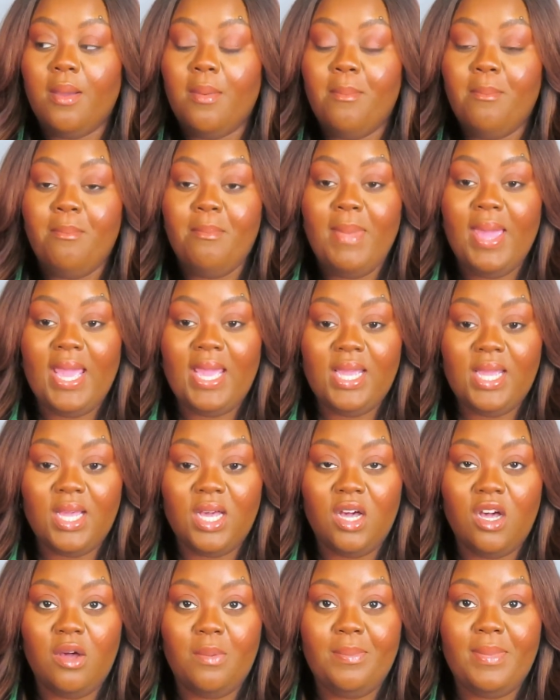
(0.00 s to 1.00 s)

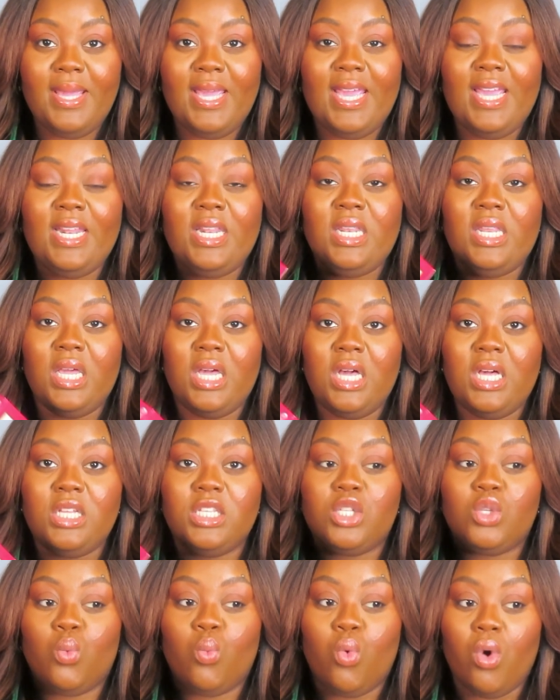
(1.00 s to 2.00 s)
makeup, it
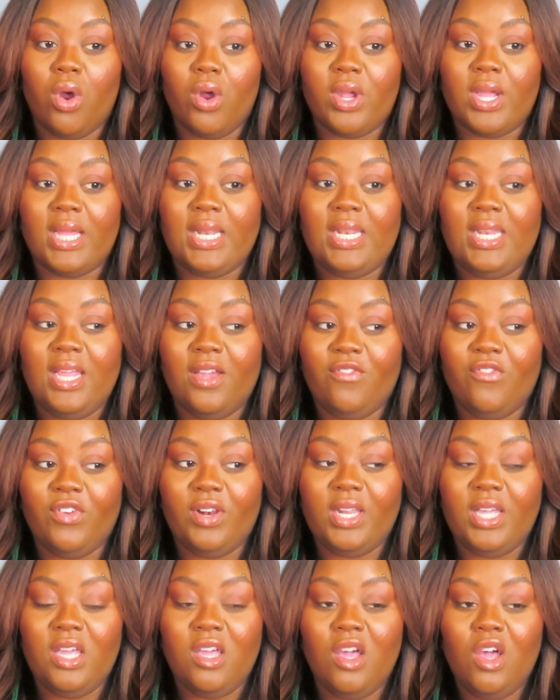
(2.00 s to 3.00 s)
does work
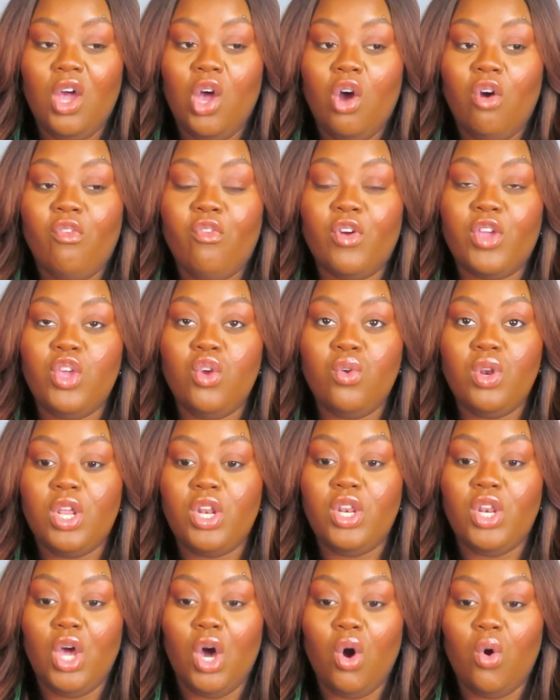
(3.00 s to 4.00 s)
differently for you to
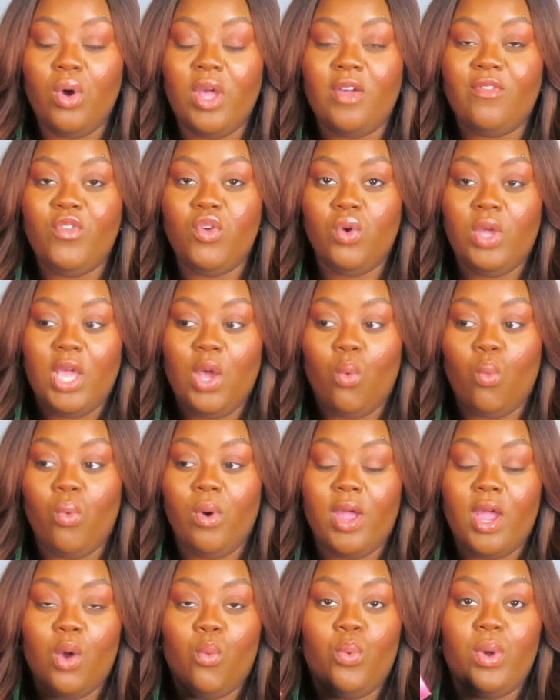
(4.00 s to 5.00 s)
know if you can
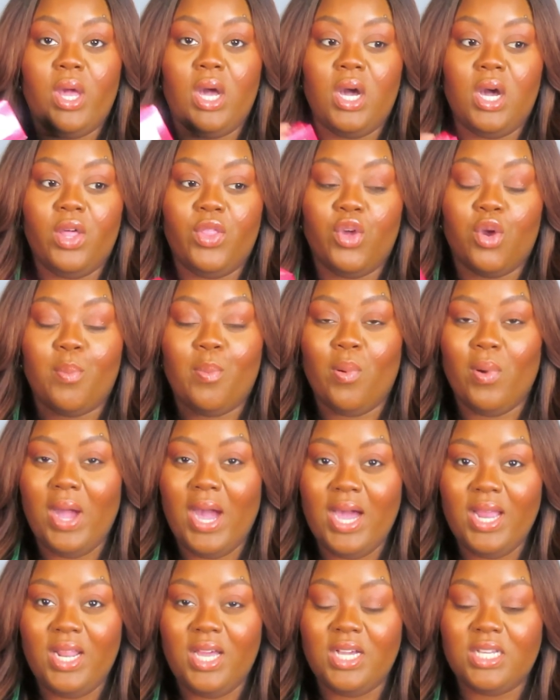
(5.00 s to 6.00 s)
wear it with other
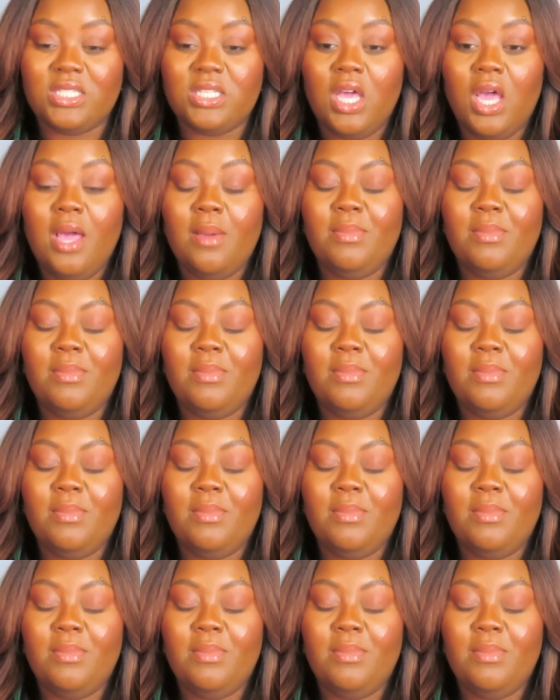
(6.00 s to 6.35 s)
products,